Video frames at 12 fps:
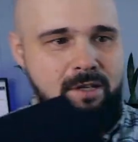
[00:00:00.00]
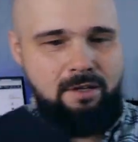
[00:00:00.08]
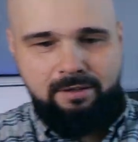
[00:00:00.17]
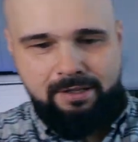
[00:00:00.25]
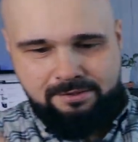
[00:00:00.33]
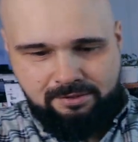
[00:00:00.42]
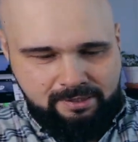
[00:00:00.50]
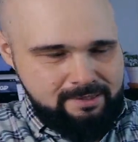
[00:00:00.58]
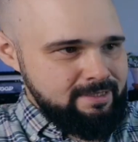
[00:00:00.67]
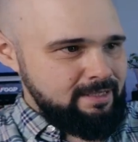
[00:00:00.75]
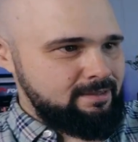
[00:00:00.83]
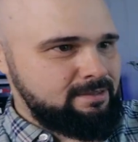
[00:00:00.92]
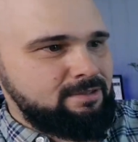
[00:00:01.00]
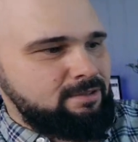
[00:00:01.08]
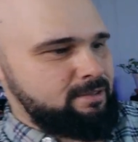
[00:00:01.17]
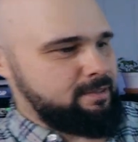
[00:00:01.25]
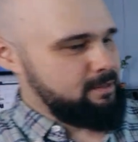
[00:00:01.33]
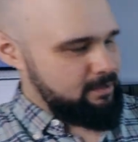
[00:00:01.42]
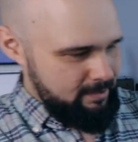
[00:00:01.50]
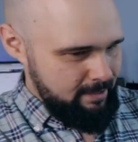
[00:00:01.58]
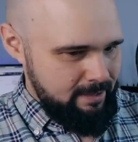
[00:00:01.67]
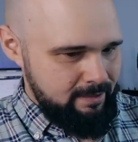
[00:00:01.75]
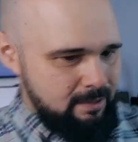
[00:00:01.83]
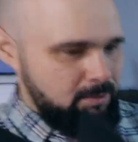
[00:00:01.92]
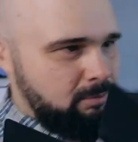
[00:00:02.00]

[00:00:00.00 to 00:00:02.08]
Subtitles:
All right, so let's get this on here and